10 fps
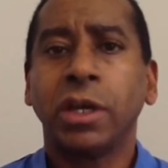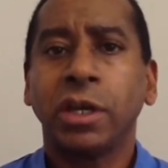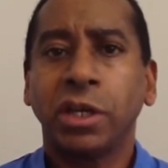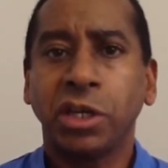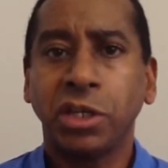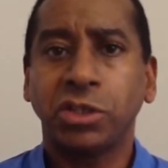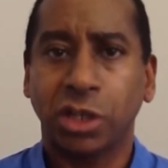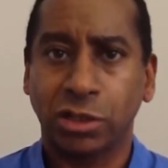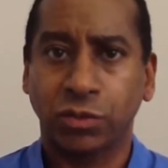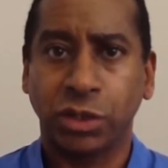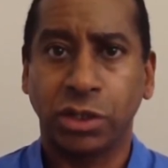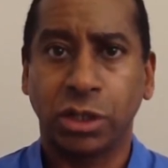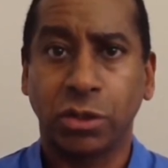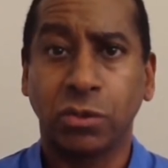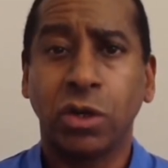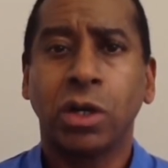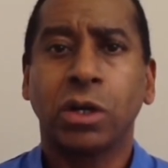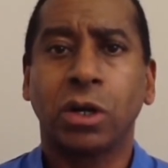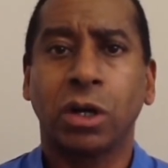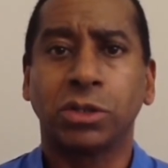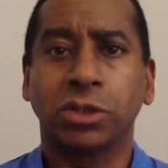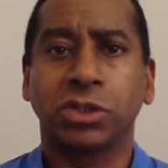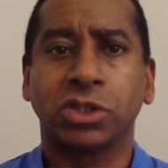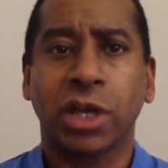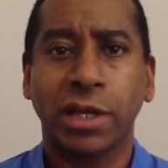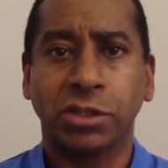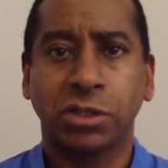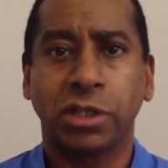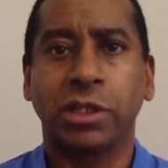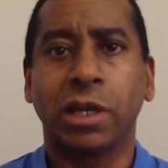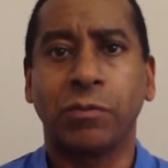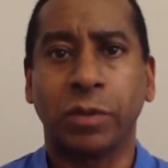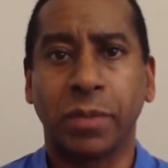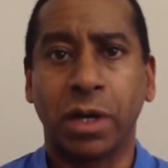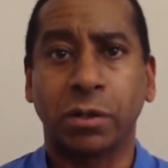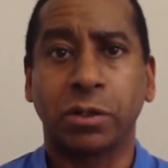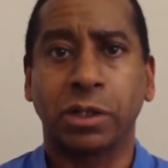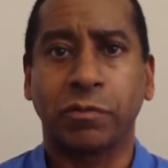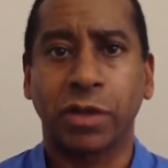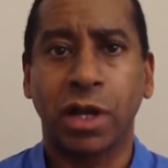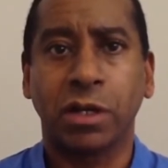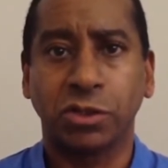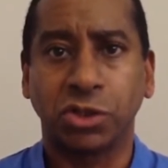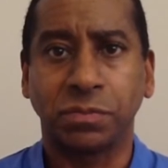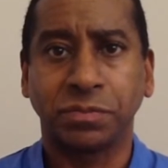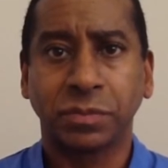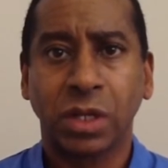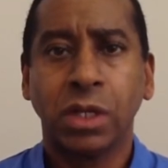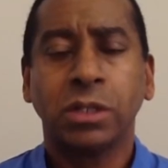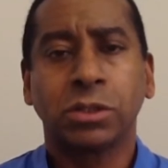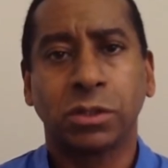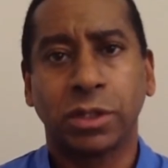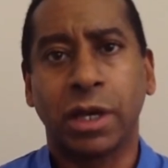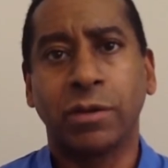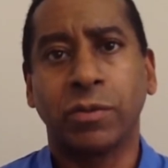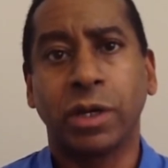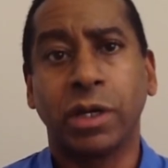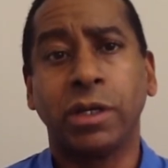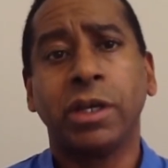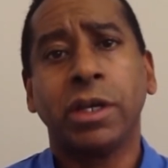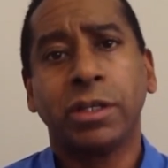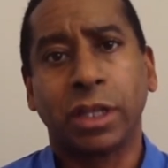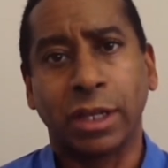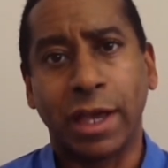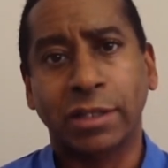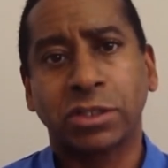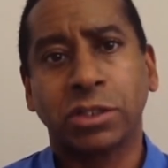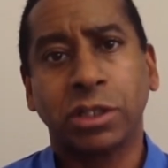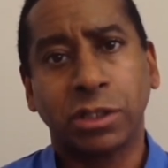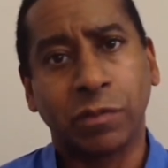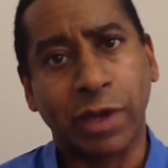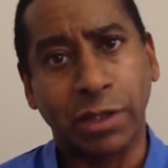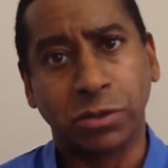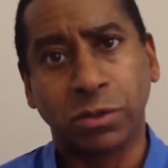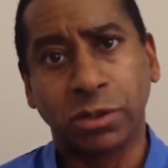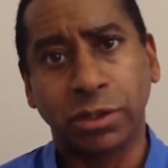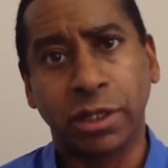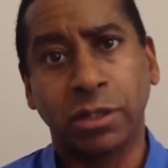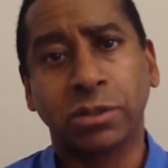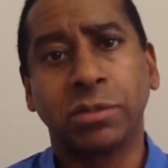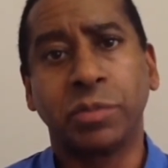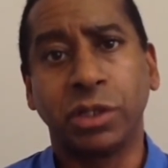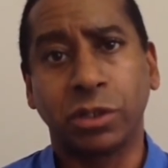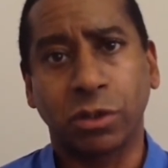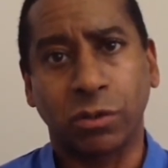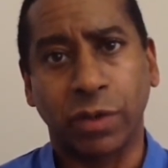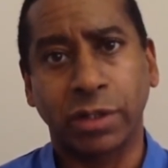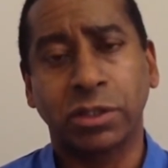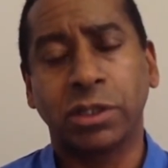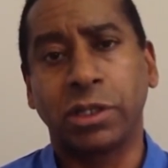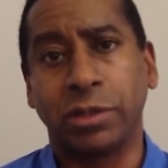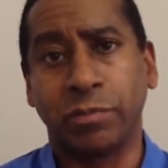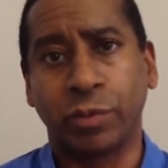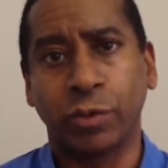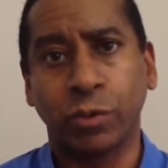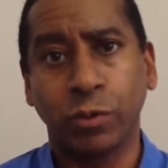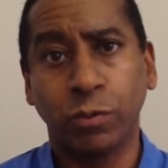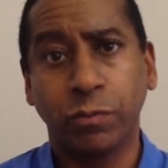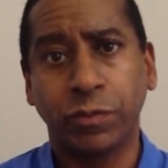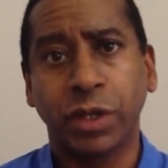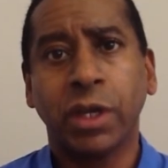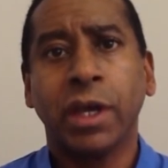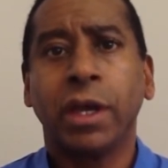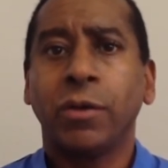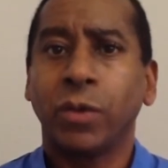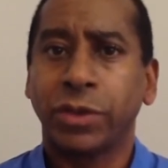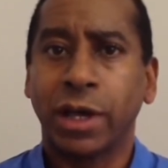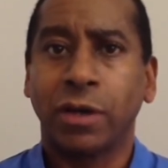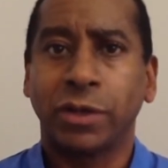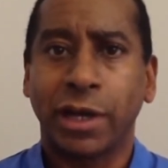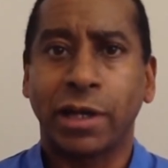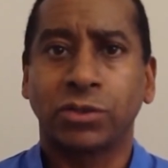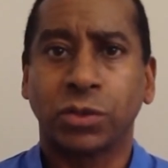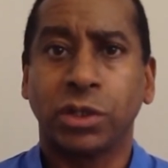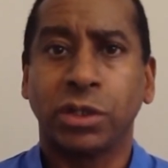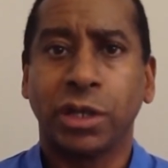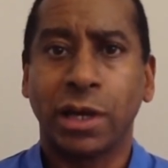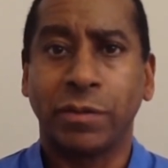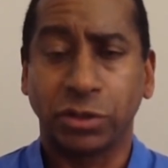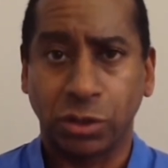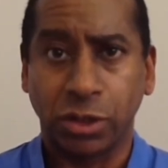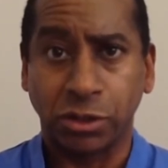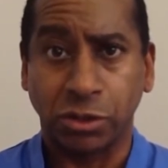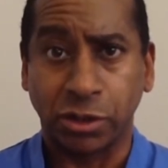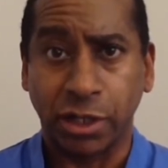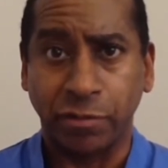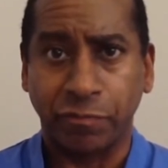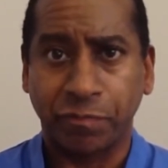Heat, as we know, causes tightening and remodeling of collagen. So that way, the laxity in the vaginal canal could be corrected and improved without actually having to go under the knife.